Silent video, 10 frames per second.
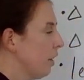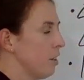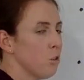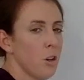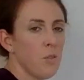
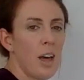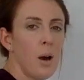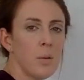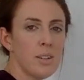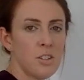And so if that
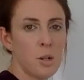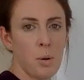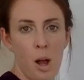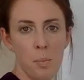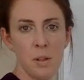was your
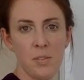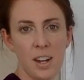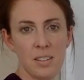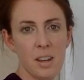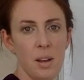problem, if I
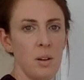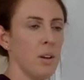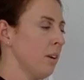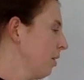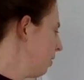said,
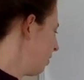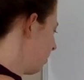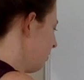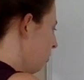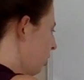
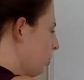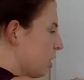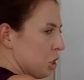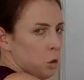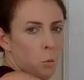for
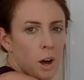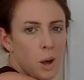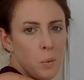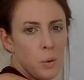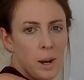question
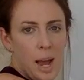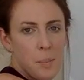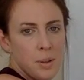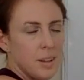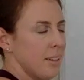one, what would
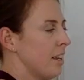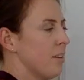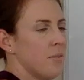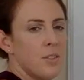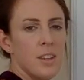happen if
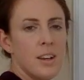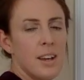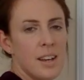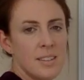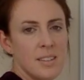the
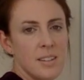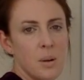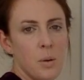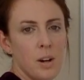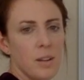SEC
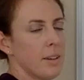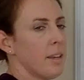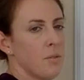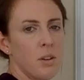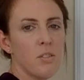network
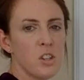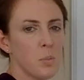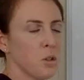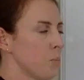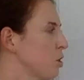gave away free
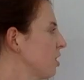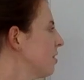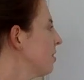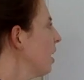subscriptions,